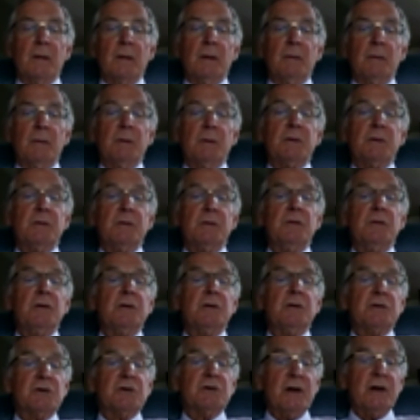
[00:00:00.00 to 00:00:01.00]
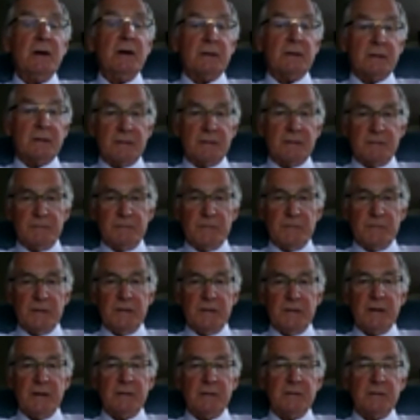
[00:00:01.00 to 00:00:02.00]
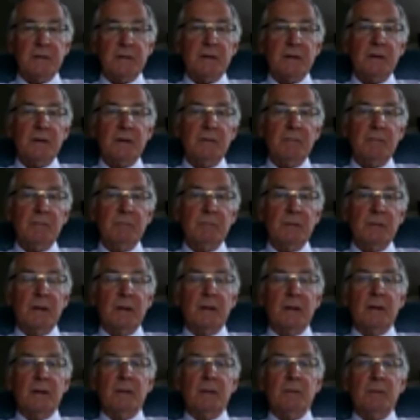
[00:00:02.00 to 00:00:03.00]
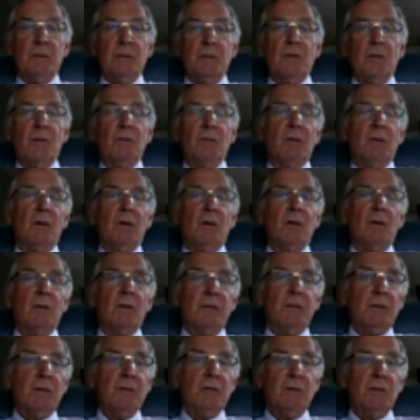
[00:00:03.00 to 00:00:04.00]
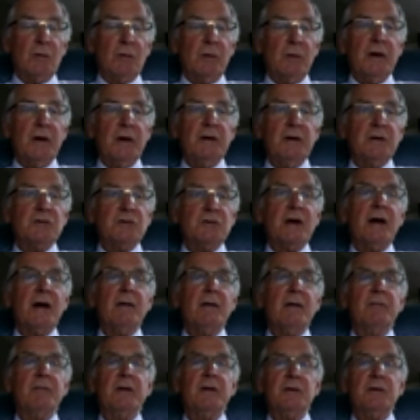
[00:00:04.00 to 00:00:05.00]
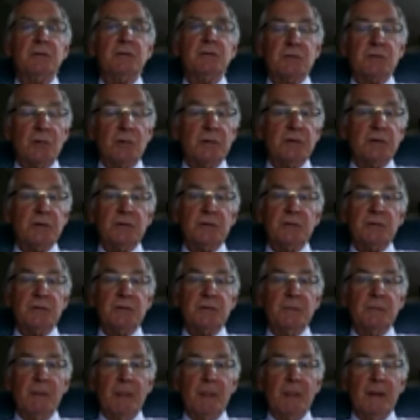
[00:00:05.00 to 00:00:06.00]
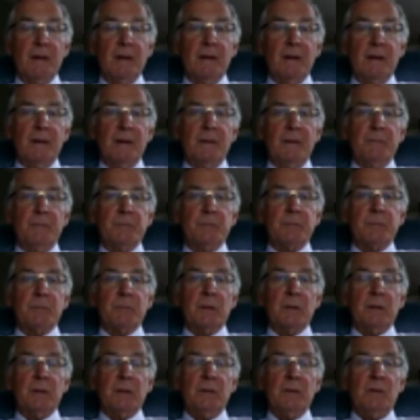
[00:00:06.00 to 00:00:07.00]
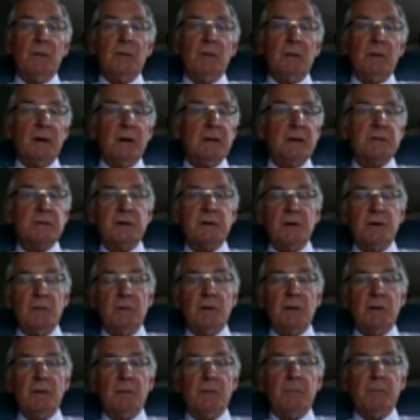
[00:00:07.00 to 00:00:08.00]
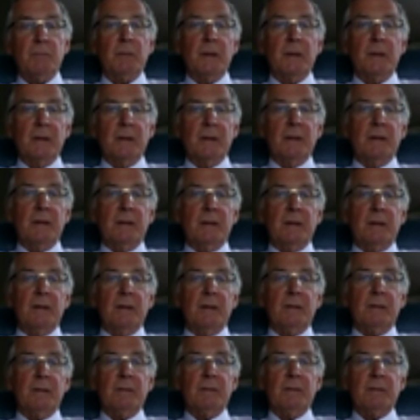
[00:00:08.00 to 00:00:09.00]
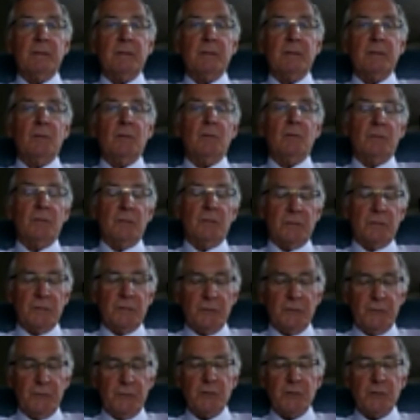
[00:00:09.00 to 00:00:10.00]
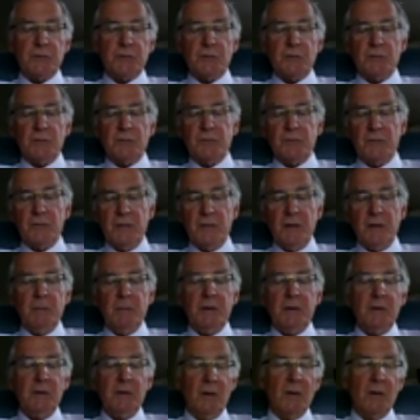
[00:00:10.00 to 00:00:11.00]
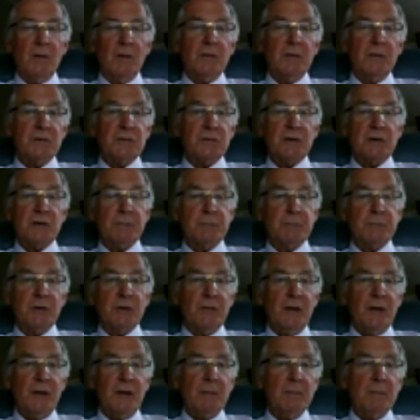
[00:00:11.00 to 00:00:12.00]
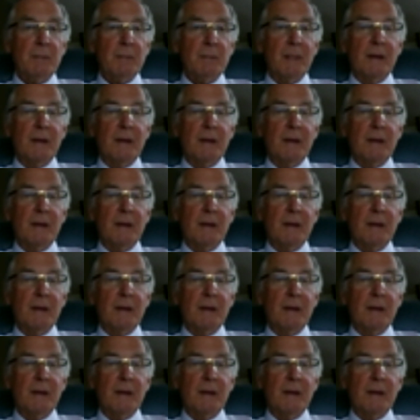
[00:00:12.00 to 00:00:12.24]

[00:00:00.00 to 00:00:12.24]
But to the extent that all of the Ukrainians have these choices, I say, well, the future for them in law is up to them.